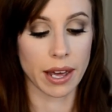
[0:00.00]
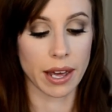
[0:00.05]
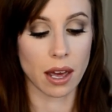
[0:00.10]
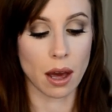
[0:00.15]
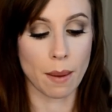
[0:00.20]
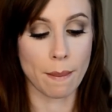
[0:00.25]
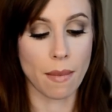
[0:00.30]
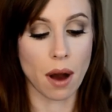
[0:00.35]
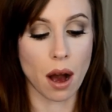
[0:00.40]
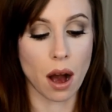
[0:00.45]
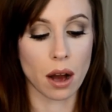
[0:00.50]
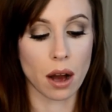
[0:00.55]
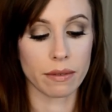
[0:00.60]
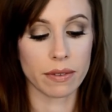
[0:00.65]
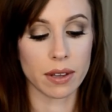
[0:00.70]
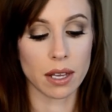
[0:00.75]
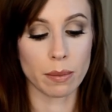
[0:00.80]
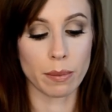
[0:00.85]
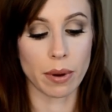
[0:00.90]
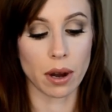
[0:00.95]
like a
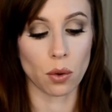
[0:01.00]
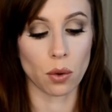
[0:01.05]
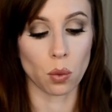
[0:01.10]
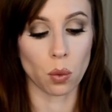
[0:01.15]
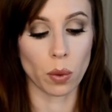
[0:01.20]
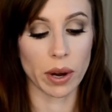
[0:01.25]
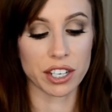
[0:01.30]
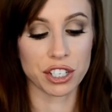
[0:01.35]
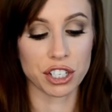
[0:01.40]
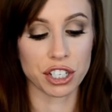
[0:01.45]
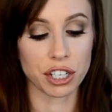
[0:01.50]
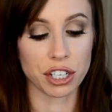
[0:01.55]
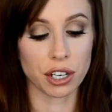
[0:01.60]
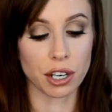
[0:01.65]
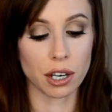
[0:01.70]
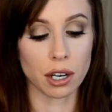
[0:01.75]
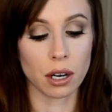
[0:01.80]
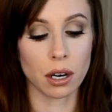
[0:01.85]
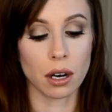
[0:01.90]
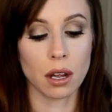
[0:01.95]
mauve but
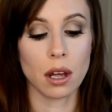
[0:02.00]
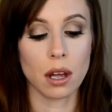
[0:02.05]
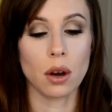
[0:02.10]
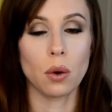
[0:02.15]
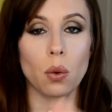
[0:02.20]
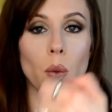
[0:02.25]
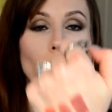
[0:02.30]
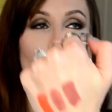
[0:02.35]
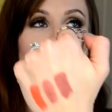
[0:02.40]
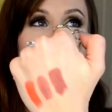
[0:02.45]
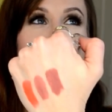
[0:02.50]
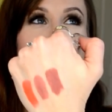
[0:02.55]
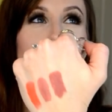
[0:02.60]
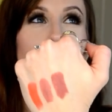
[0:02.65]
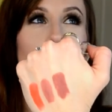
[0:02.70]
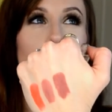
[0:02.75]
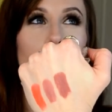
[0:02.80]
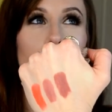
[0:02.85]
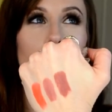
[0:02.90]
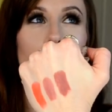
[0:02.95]
richer wine
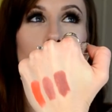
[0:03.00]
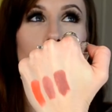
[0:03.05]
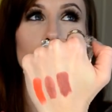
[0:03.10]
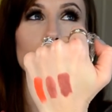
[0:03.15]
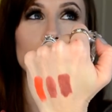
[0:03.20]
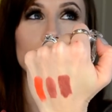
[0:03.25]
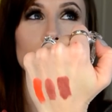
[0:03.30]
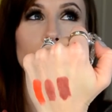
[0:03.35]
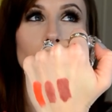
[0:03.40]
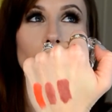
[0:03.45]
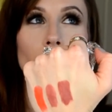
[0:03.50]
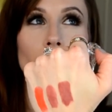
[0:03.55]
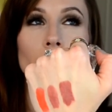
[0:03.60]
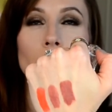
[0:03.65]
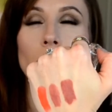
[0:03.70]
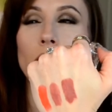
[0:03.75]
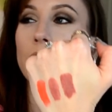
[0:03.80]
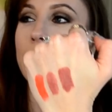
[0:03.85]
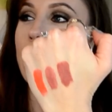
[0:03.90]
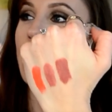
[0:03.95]
color.
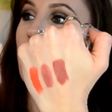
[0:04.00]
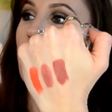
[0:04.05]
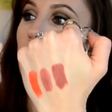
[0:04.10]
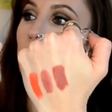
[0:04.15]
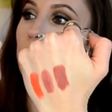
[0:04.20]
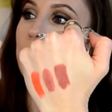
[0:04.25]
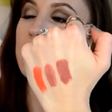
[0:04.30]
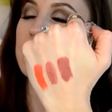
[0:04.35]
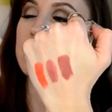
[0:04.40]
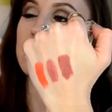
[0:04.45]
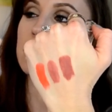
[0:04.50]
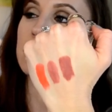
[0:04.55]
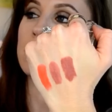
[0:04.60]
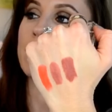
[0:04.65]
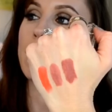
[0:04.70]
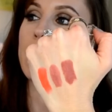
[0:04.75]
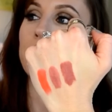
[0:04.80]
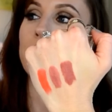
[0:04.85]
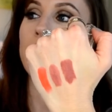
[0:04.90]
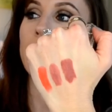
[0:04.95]
Now, this isn't
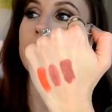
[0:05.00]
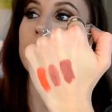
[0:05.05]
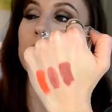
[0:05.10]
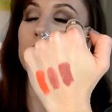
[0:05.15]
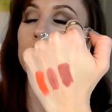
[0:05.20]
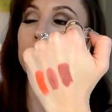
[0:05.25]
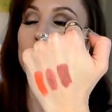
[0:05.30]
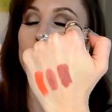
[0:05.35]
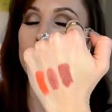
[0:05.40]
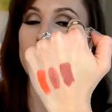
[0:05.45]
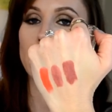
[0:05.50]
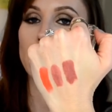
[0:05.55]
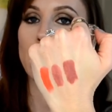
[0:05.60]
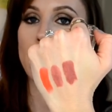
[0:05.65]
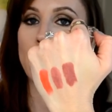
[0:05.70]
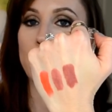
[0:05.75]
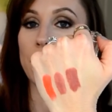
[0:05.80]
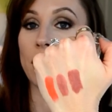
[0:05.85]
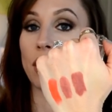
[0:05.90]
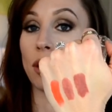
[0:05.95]
my favorite
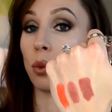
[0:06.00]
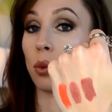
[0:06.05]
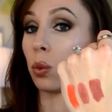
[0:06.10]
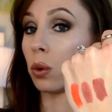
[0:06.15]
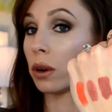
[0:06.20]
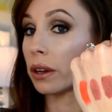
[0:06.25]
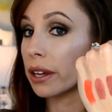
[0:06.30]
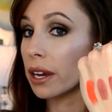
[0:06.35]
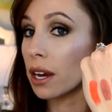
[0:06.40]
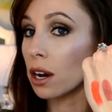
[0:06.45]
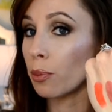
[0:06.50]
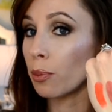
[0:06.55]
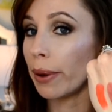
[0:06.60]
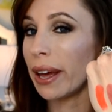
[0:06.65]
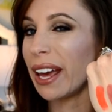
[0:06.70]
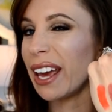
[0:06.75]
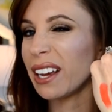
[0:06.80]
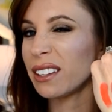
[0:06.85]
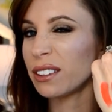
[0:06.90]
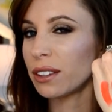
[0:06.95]
formula. They're really
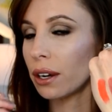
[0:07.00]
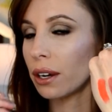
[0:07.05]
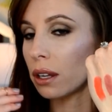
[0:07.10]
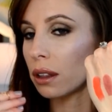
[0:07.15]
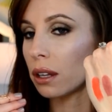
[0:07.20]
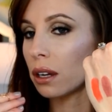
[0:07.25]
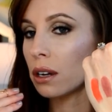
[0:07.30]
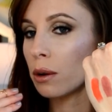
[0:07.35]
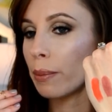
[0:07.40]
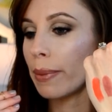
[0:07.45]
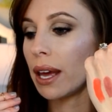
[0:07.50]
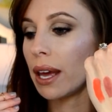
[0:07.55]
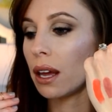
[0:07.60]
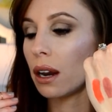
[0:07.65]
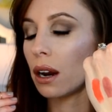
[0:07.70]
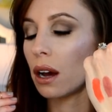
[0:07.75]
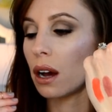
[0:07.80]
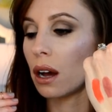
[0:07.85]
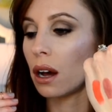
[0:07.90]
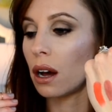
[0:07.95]
opaque. They're a little
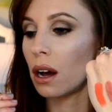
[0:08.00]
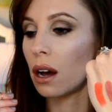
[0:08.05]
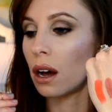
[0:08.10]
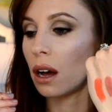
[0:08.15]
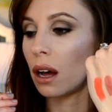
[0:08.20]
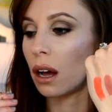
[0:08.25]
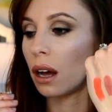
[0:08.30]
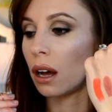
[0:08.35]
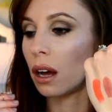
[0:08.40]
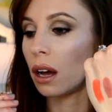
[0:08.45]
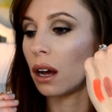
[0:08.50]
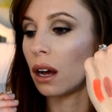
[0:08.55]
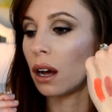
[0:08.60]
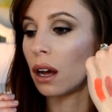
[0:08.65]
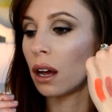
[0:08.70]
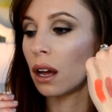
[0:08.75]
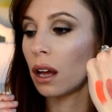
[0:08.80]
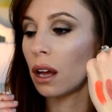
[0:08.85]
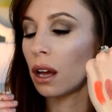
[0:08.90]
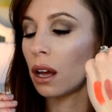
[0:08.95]
bit, uh,
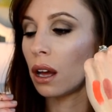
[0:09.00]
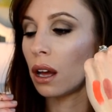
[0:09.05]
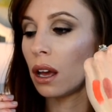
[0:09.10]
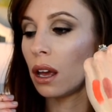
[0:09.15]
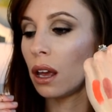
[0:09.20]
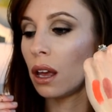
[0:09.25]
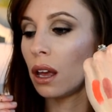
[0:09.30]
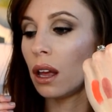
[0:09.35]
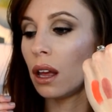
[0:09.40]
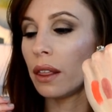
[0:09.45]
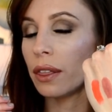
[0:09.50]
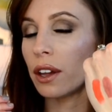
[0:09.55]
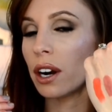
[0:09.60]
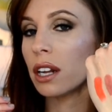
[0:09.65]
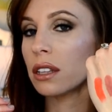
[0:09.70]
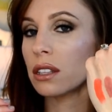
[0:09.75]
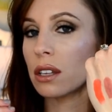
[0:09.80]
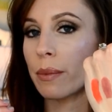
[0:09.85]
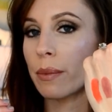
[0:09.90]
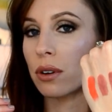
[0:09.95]
they're
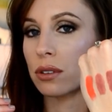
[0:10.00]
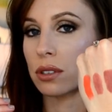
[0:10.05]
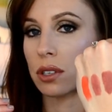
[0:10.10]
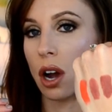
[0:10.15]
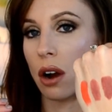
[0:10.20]
not the most